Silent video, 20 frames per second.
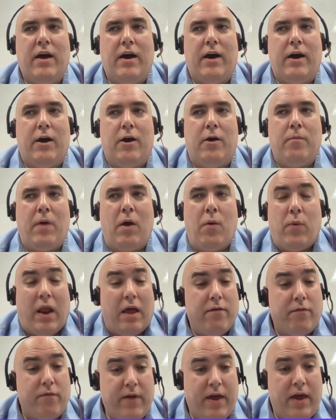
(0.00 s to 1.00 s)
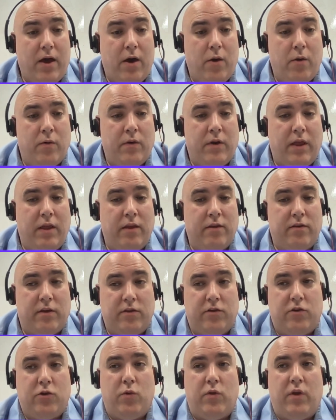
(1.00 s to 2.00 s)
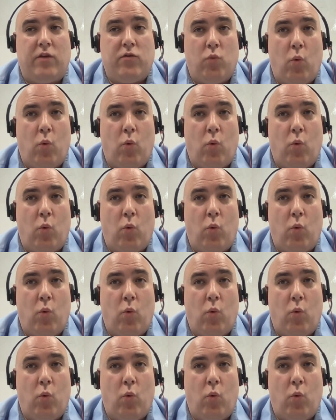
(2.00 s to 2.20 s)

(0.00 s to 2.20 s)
And what I found is two things.